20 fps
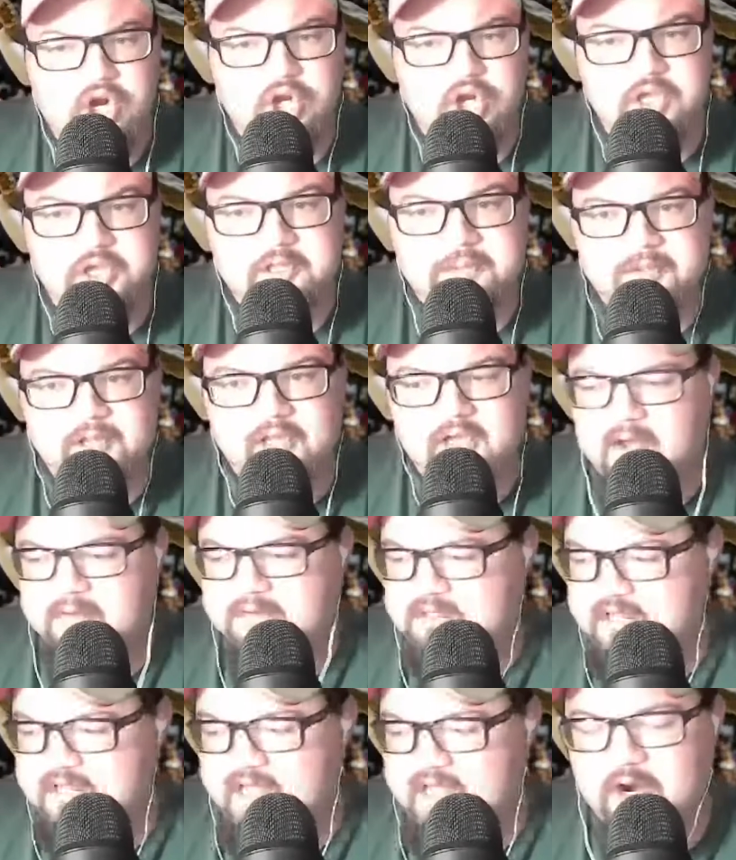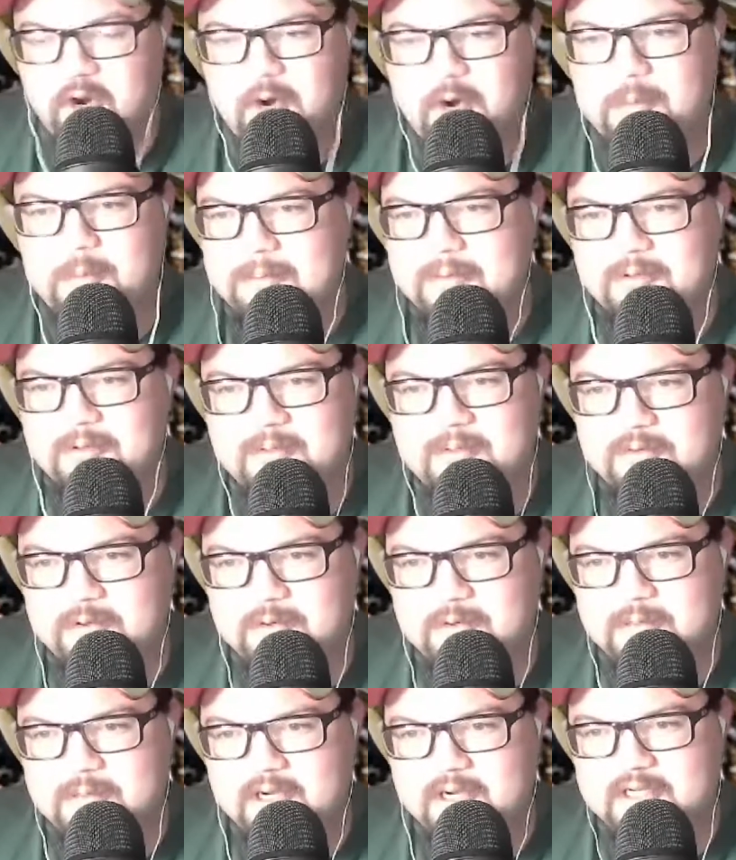in the playoffs because I don't remember them doing
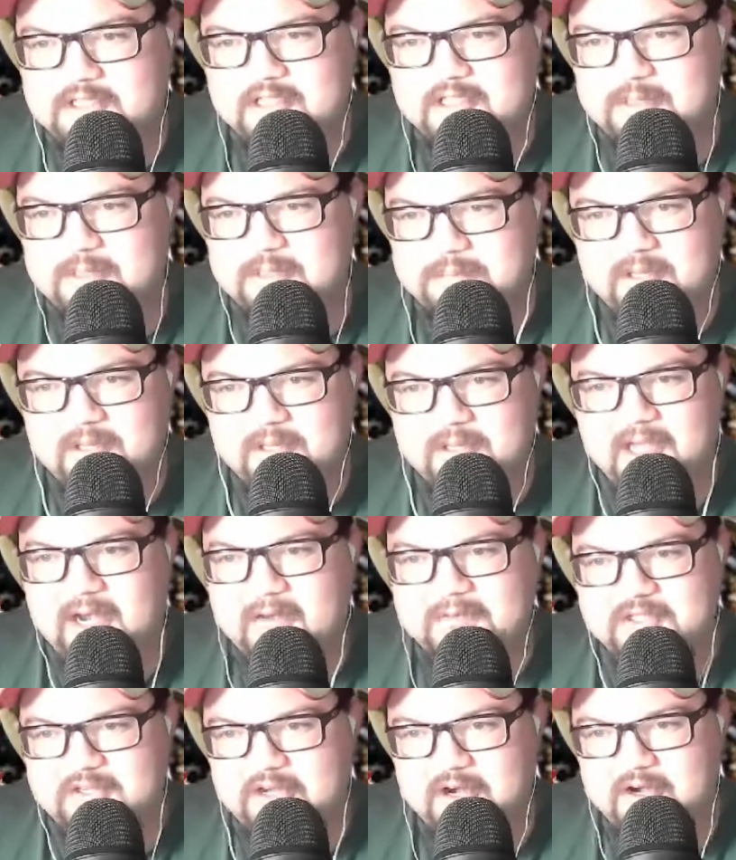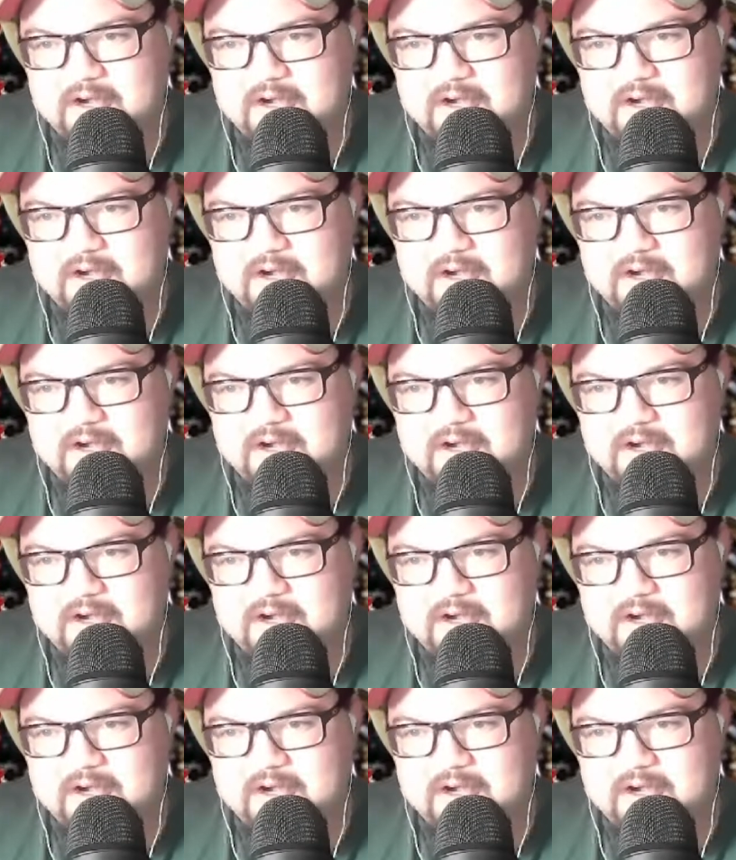much in the playoffs at all.